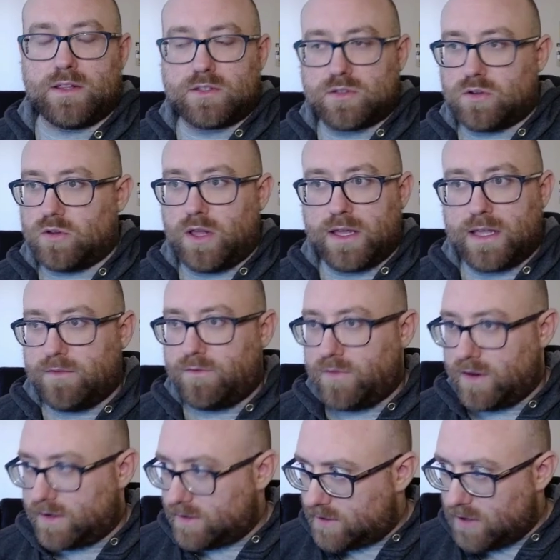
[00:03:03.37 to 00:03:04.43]
So like if
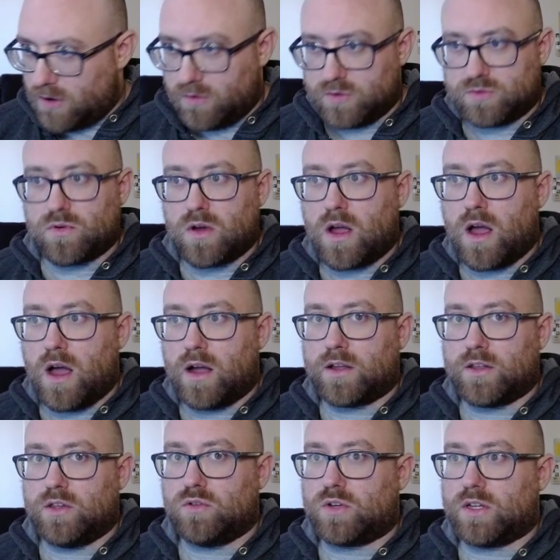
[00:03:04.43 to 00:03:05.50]
it goes wrong,
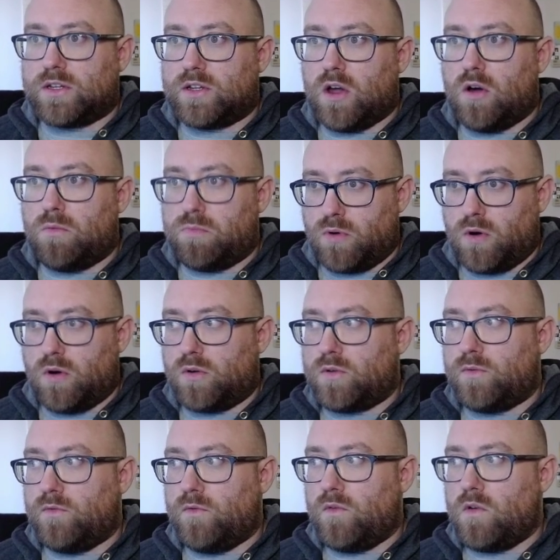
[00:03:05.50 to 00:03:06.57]
you could go broke
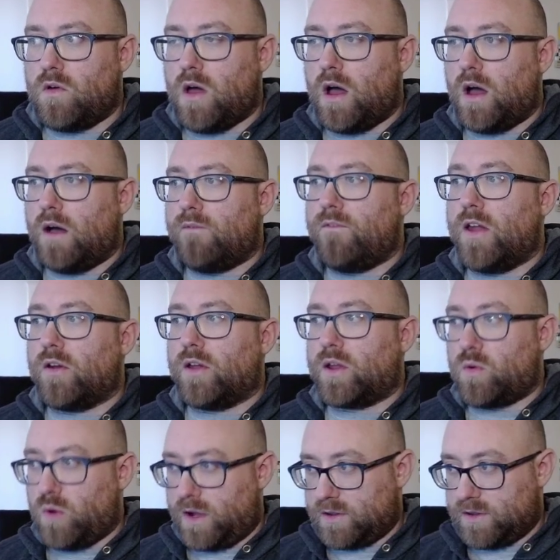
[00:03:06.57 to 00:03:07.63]
very
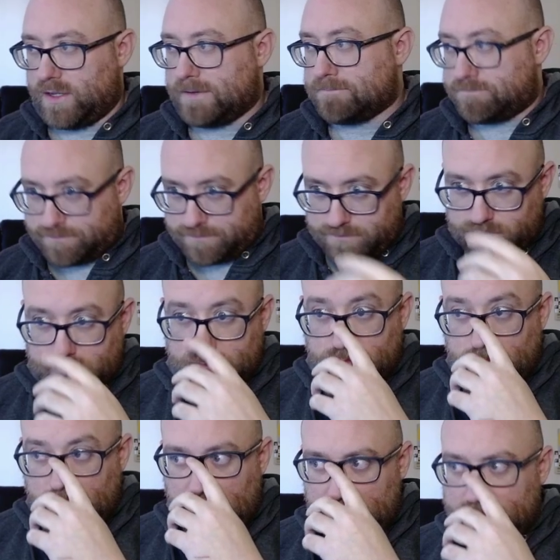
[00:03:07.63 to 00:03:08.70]
quickly.
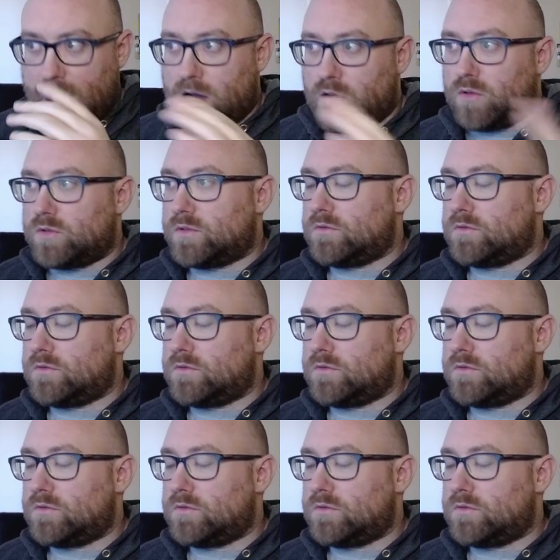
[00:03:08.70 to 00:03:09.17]
Now,